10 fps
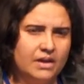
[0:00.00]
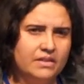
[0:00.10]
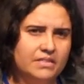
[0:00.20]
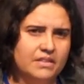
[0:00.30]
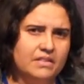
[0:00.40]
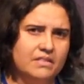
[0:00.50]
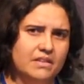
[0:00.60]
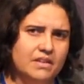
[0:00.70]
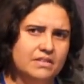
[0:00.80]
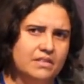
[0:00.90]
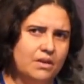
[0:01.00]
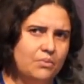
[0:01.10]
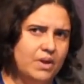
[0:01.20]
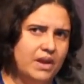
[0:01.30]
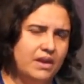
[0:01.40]
And I think the things
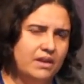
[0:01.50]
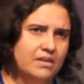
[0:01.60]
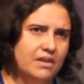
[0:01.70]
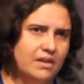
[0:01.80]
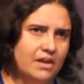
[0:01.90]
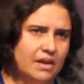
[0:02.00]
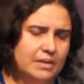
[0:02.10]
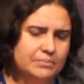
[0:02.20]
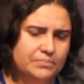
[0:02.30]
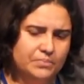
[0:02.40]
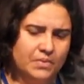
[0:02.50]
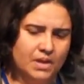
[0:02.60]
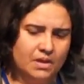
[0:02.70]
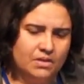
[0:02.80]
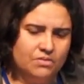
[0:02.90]
that we
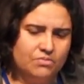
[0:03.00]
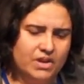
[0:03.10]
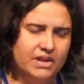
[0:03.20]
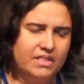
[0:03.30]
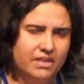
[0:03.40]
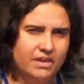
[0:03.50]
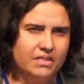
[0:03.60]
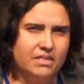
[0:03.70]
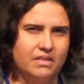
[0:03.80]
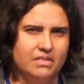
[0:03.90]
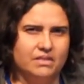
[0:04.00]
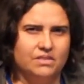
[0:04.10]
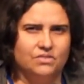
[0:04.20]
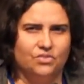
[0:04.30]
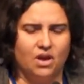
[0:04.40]
really think that
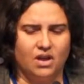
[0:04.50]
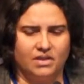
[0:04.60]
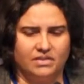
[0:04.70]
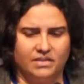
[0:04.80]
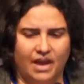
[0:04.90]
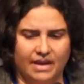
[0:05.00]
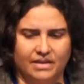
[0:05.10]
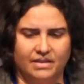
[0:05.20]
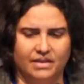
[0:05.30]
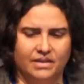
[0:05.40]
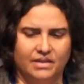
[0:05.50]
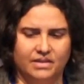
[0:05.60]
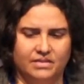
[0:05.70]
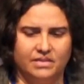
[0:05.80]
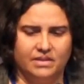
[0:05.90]
this trial is tackling
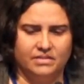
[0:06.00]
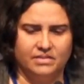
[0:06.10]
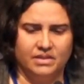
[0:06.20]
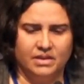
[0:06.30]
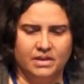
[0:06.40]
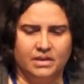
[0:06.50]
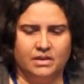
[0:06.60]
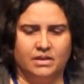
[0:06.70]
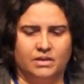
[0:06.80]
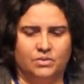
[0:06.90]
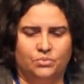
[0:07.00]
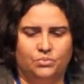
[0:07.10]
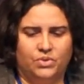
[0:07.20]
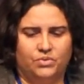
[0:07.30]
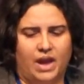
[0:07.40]
is that
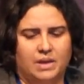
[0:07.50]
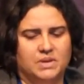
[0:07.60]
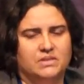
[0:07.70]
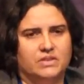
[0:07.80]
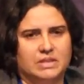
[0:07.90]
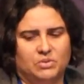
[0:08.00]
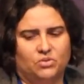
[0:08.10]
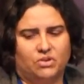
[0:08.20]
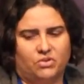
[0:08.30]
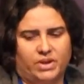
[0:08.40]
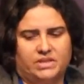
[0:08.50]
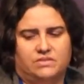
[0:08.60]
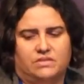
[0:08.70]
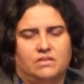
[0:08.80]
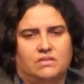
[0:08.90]
we're aiming to explore a
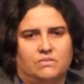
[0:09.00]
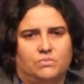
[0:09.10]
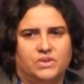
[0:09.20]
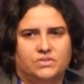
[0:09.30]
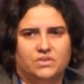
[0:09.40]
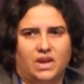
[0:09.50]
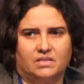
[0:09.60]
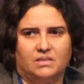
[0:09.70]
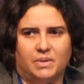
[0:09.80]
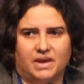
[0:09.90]
question which cancer